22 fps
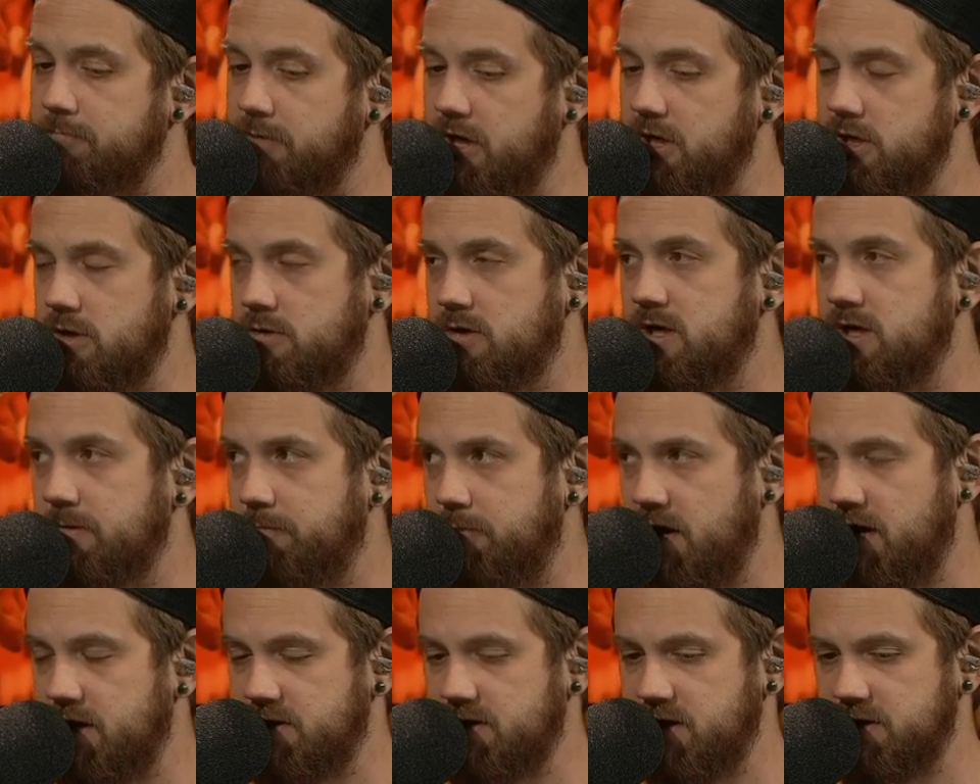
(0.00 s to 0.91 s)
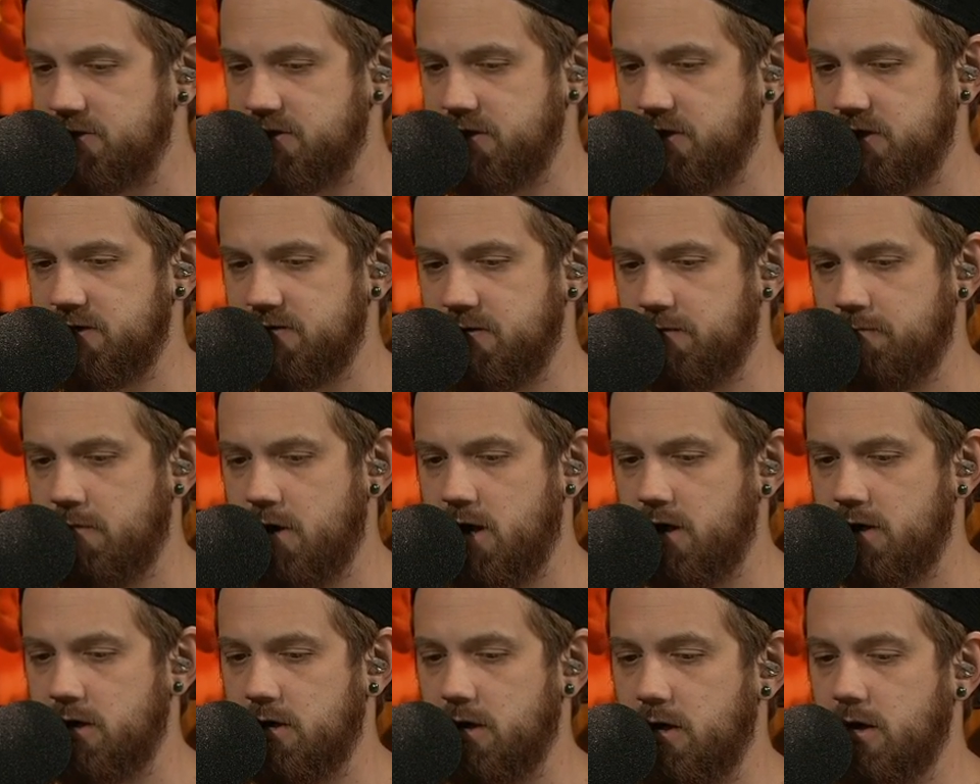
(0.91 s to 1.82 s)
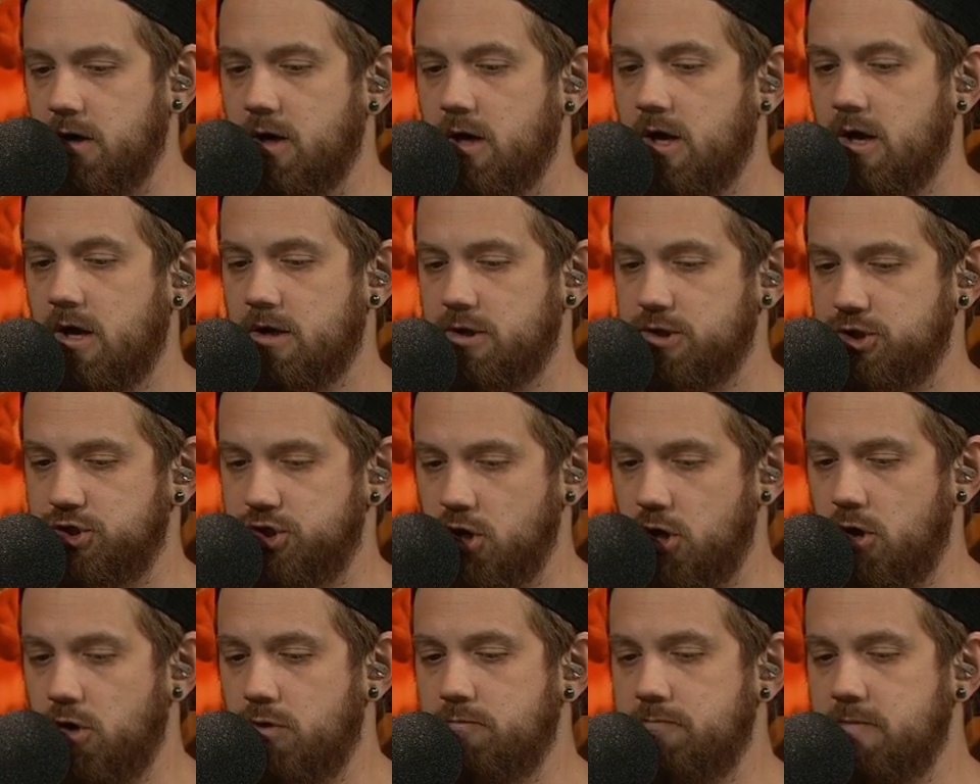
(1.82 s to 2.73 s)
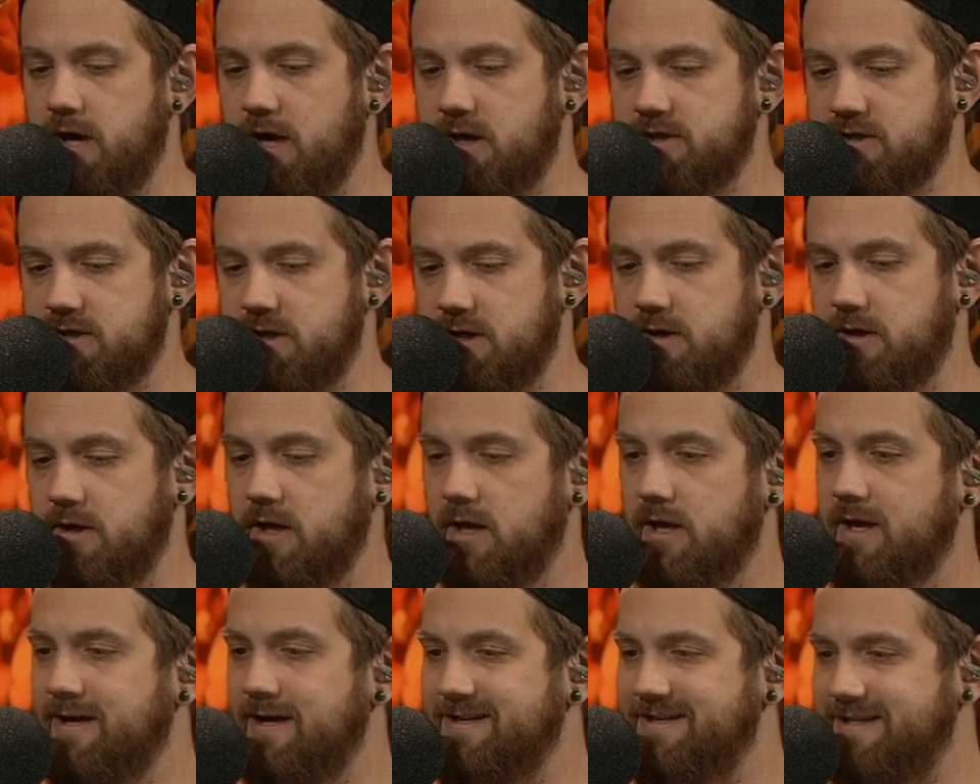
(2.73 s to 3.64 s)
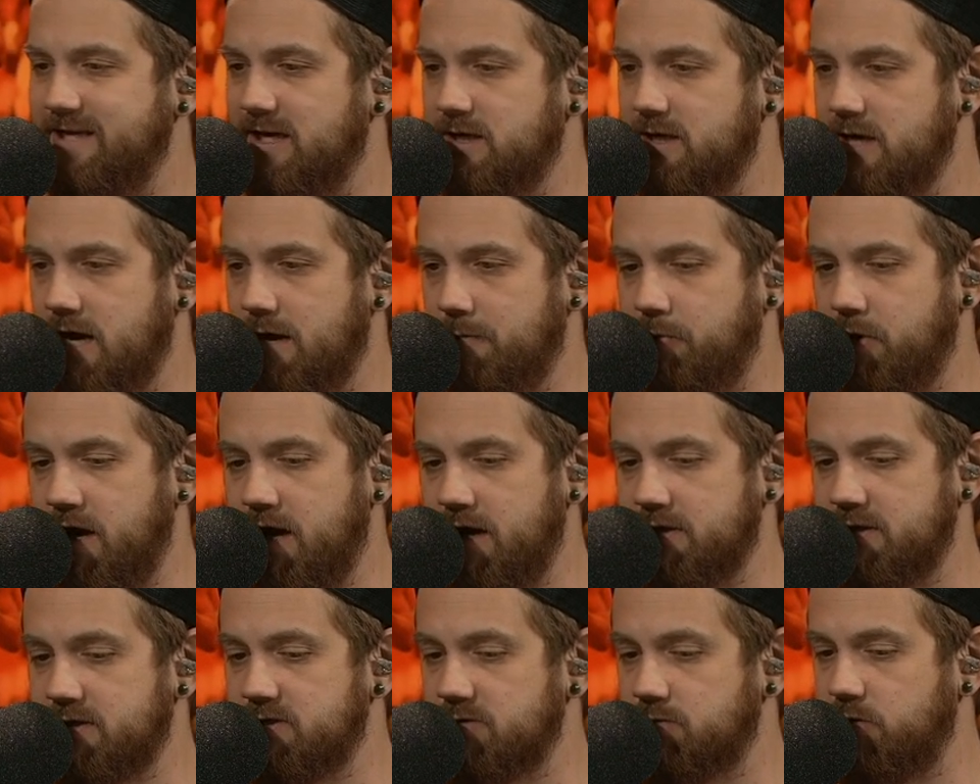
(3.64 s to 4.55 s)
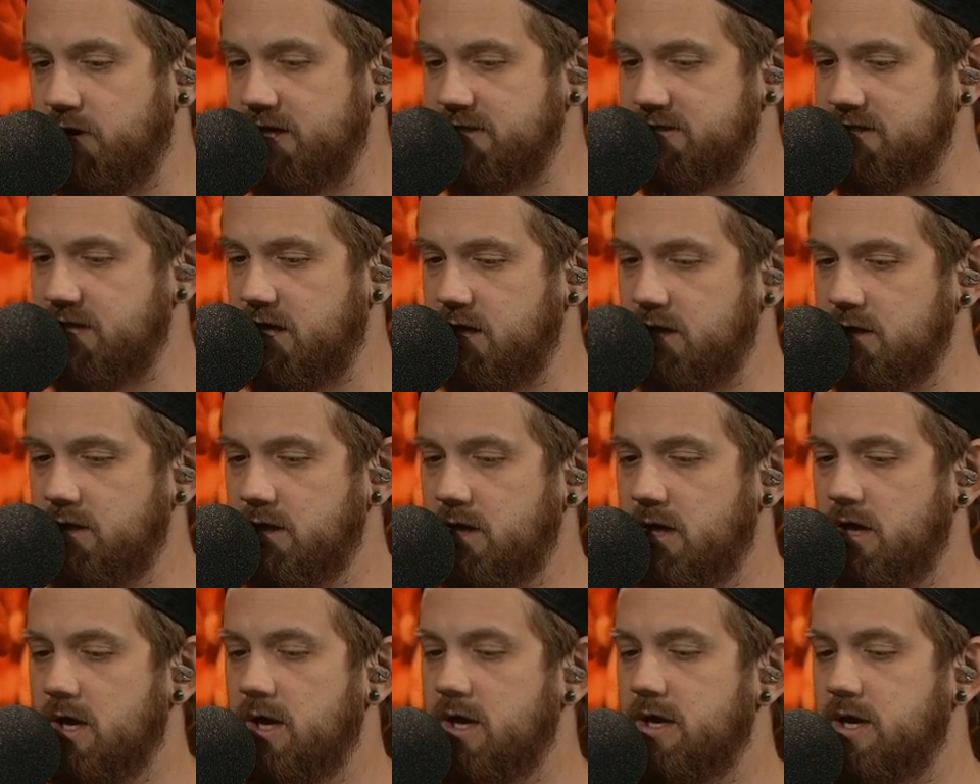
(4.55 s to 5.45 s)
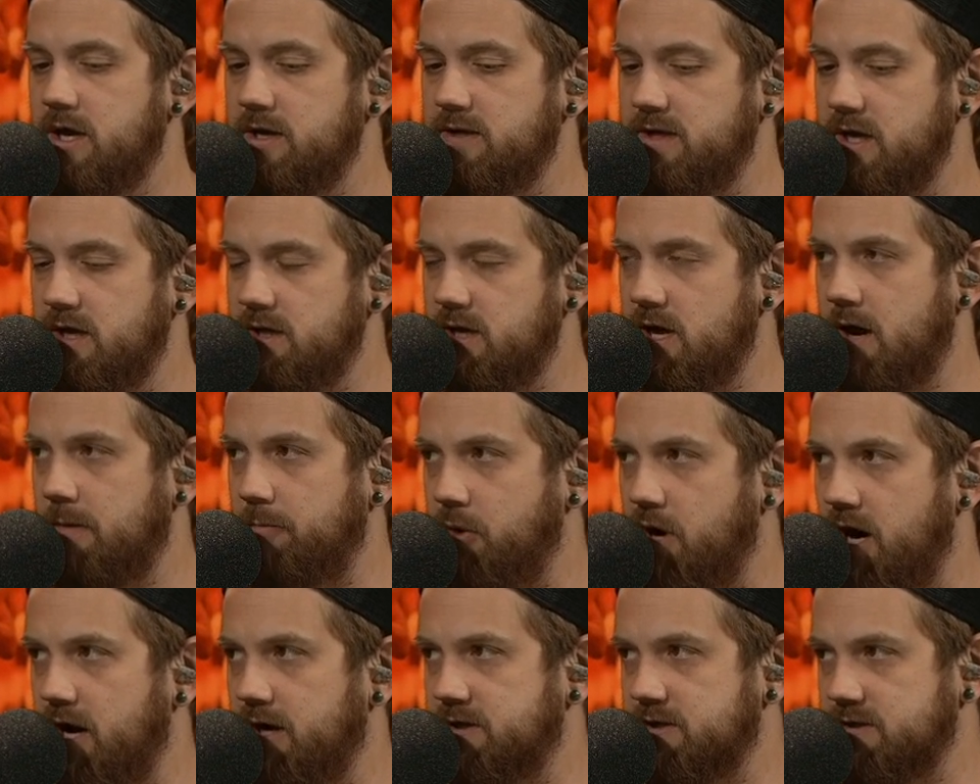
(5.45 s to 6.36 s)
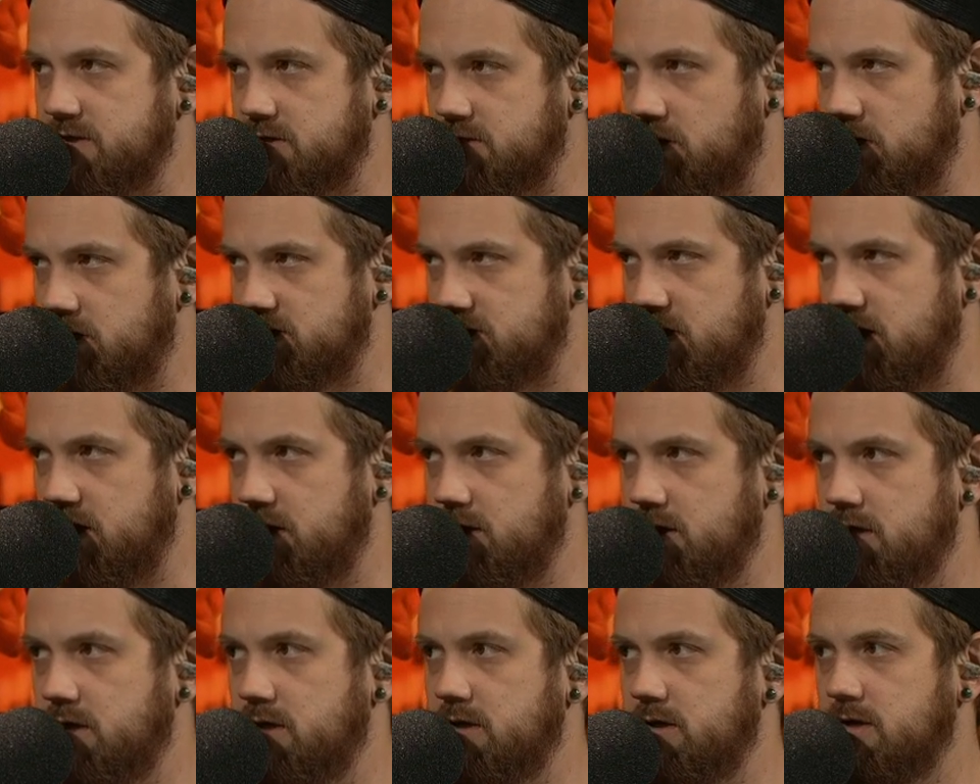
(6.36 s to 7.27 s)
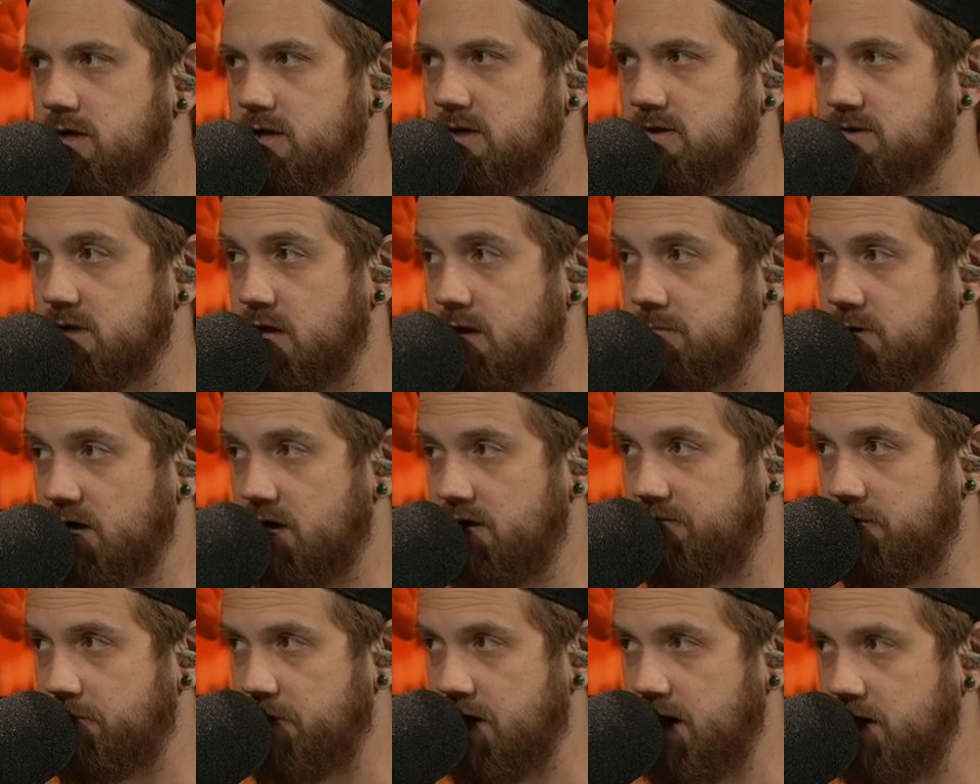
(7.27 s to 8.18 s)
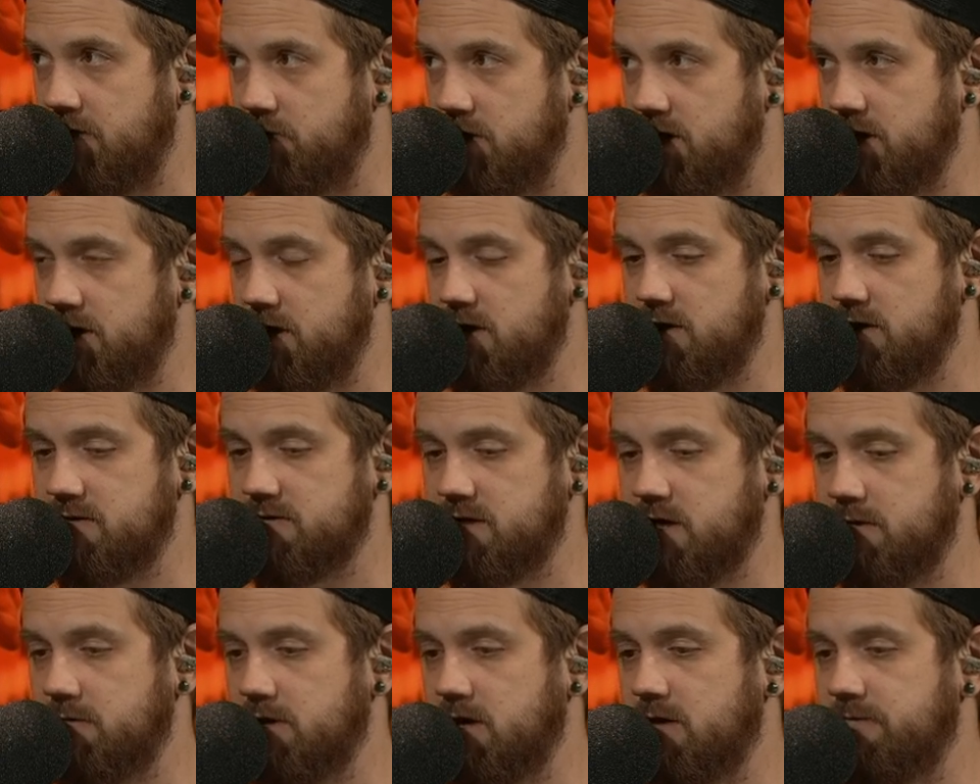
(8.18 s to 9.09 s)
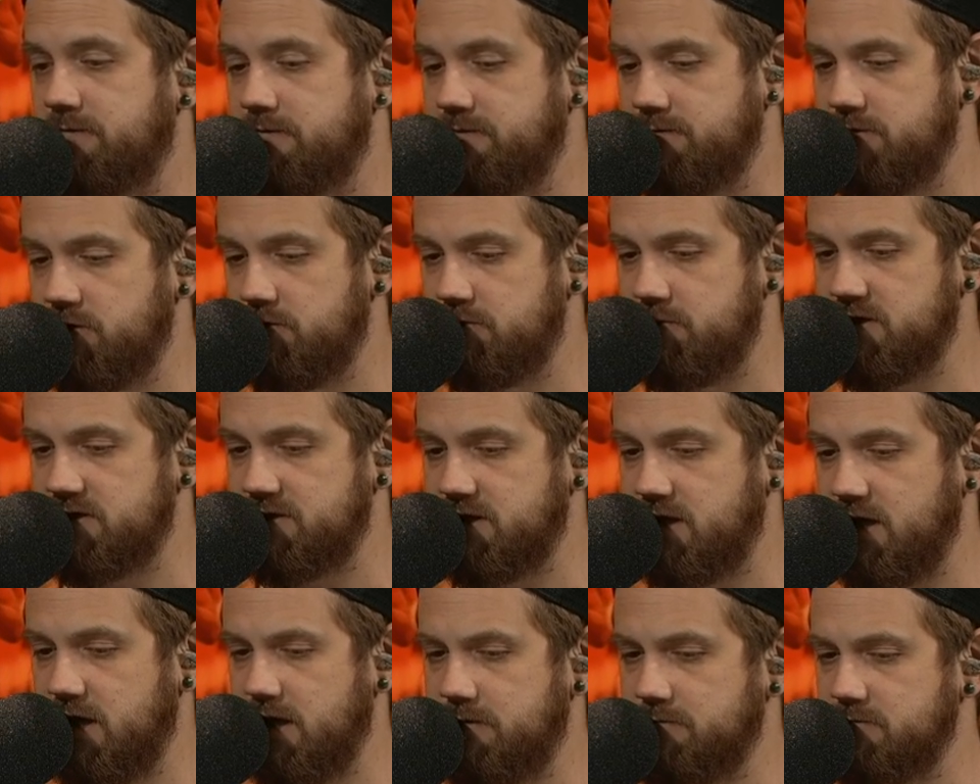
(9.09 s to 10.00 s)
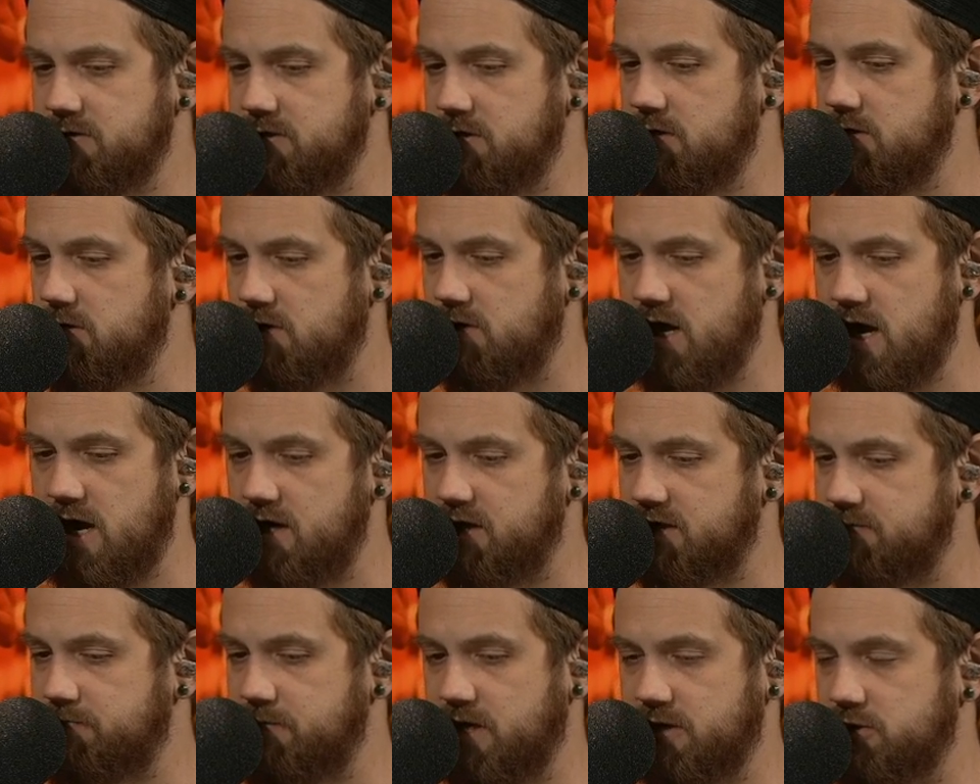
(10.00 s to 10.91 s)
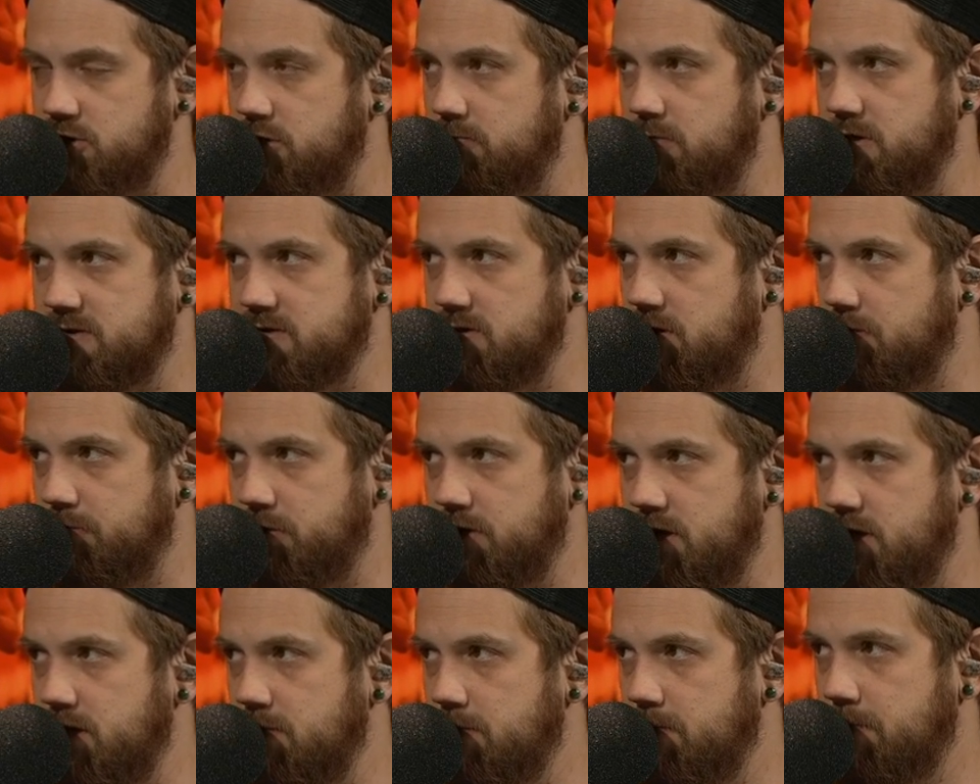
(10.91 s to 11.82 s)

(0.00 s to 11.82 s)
But you need to pay attention, you need to monitor. Joe Mixon did not practice Wednesday. He did not practice Thursday. He is coming off a bye week. He is coming off two missed games. You can't expect Joe Mixon to play.